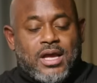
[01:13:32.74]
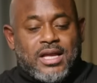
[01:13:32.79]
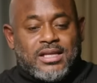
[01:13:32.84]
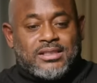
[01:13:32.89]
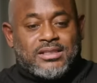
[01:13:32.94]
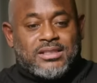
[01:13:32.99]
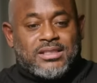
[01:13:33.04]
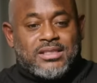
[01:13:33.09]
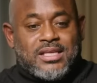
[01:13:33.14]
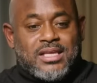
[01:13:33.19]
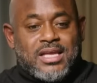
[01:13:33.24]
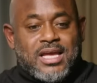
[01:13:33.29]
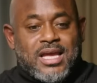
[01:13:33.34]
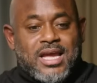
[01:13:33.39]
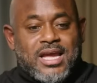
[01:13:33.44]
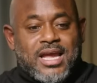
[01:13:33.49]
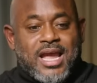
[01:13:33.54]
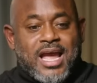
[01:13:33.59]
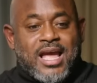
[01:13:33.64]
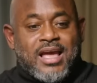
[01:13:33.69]
It's, uh,
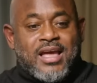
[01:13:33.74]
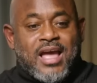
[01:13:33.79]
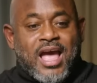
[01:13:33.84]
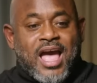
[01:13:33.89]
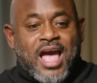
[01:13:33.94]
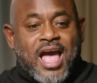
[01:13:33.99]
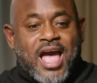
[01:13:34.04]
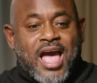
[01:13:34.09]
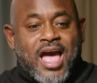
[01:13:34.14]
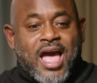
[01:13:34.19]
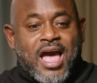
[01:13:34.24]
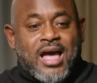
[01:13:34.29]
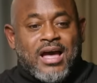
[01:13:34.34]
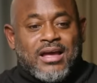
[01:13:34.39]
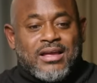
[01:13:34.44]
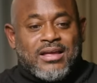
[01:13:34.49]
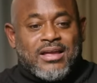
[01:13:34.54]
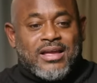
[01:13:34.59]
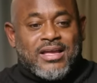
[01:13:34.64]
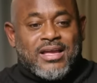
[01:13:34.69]
uh,
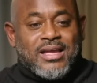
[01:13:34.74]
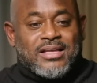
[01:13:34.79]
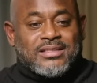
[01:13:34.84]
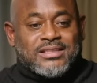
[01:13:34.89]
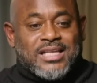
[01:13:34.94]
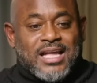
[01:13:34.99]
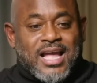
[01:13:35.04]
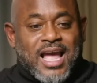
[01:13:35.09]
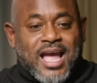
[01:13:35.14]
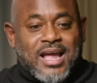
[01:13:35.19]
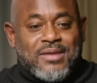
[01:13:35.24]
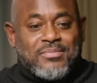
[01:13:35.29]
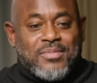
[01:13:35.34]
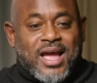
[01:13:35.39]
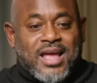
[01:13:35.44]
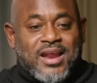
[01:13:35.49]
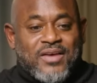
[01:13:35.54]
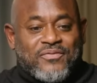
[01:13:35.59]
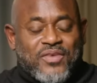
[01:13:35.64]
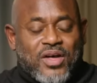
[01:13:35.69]
uh, it's the
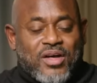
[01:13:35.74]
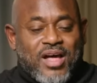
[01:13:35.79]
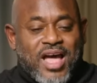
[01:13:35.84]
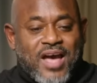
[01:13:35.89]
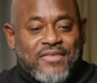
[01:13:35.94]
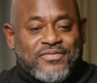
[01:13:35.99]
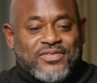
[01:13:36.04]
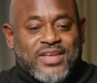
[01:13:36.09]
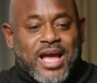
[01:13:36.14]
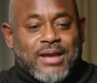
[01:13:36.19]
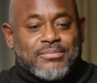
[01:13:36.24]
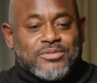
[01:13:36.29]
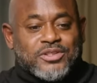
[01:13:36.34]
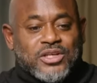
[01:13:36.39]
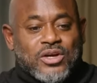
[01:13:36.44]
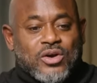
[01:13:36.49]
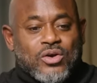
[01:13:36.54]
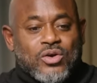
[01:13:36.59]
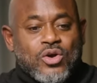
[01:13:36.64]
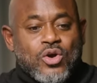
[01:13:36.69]
NFL halftime
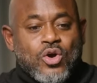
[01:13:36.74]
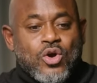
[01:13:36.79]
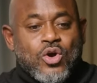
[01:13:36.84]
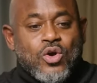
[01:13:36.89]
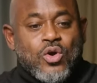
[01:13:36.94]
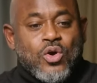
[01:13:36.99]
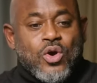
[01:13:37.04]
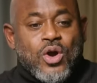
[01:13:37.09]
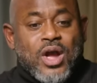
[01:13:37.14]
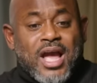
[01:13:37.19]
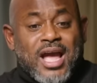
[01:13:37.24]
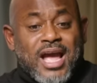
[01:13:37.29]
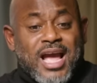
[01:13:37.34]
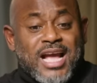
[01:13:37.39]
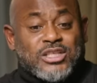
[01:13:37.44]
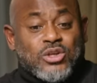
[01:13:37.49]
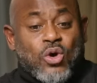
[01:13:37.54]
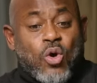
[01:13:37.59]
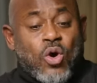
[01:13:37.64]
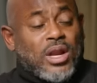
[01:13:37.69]
show.
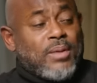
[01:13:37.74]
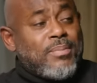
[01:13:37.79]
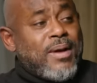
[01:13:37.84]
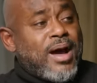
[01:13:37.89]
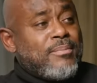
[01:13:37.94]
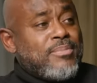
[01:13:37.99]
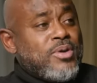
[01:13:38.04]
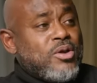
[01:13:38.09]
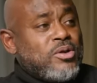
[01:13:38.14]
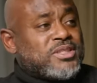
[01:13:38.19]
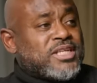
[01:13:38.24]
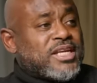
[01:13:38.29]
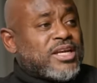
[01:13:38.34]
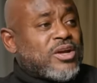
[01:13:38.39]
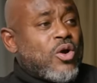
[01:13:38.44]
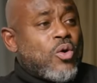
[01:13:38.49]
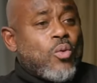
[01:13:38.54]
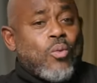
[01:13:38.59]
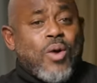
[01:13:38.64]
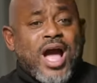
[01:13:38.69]
It's all about
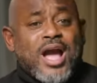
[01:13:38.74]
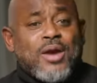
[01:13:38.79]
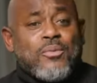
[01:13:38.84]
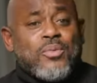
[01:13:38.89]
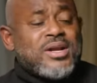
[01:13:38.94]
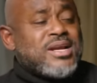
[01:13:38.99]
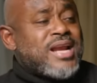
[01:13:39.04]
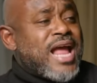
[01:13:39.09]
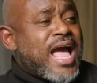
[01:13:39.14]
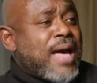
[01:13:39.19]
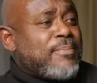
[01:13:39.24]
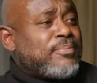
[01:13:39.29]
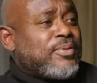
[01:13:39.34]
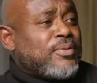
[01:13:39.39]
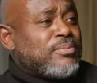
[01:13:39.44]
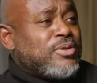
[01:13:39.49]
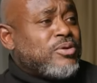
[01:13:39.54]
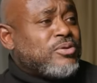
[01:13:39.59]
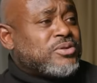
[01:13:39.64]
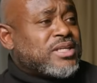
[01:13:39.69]
music. Why wouldn't
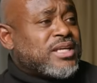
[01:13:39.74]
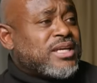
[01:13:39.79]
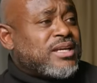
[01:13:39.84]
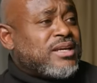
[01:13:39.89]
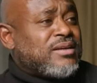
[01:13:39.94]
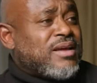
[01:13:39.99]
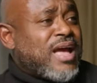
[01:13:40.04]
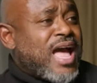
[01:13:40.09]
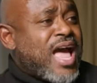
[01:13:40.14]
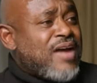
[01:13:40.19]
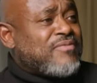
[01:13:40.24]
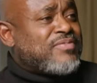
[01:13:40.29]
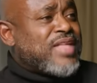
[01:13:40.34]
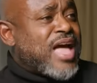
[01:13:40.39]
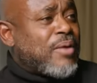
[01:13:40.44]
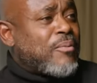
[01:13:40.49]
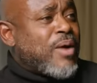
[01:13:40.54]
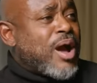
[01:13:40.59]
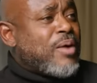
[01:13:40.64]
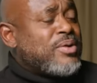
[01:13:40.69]
Apple Music have
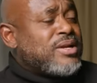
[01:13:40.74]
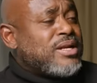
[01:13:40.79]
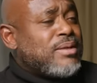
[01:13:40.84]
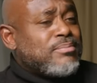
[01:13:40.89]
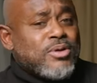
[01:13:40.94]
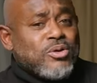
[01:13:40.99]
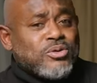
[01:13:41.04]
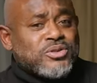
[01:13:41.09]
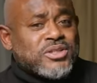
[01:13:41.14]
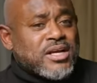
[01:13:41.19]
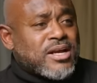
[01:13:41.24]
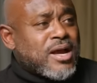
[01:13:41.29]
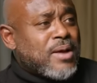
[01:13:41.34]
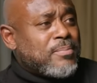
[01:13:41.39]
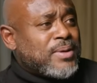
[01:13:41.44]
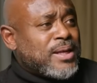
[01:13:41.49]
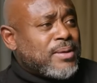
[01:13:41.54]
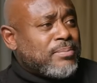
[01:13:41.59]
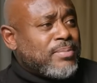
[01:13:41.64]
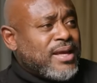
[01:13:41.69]
that? Why wouldn't a music
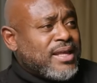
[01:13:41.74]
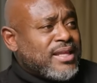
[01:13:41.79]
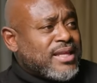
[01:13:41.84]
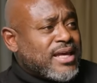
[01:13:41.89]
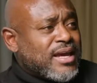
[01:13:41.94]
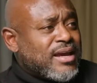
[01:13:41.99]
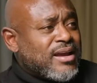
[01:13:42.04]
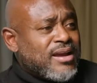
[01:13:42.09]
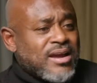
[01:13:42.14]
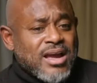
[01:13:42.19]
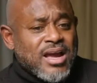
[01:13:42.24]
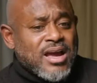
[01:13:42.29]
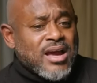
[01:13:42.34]
company be there?